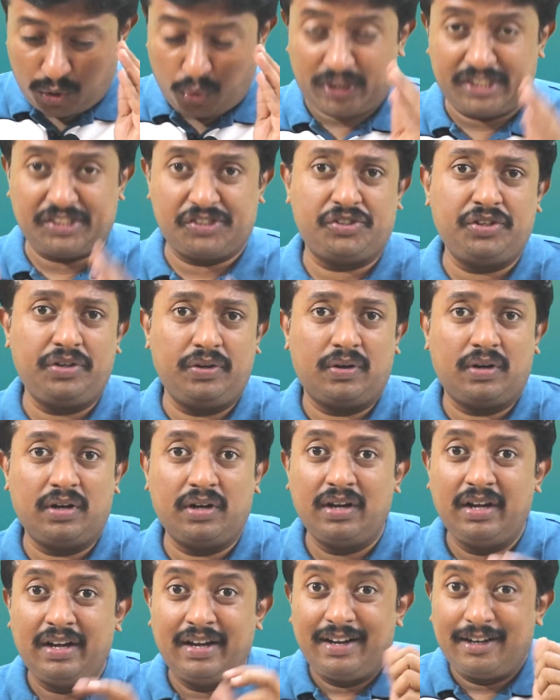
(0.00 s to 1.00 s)
question
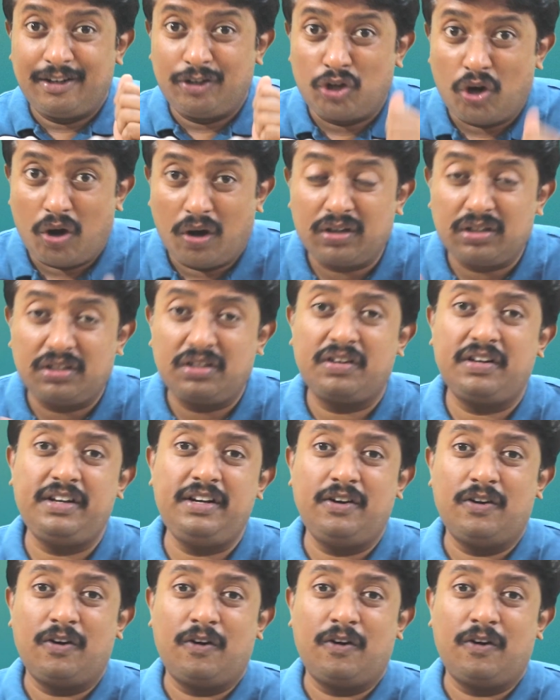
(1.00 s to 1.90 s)
on doctrine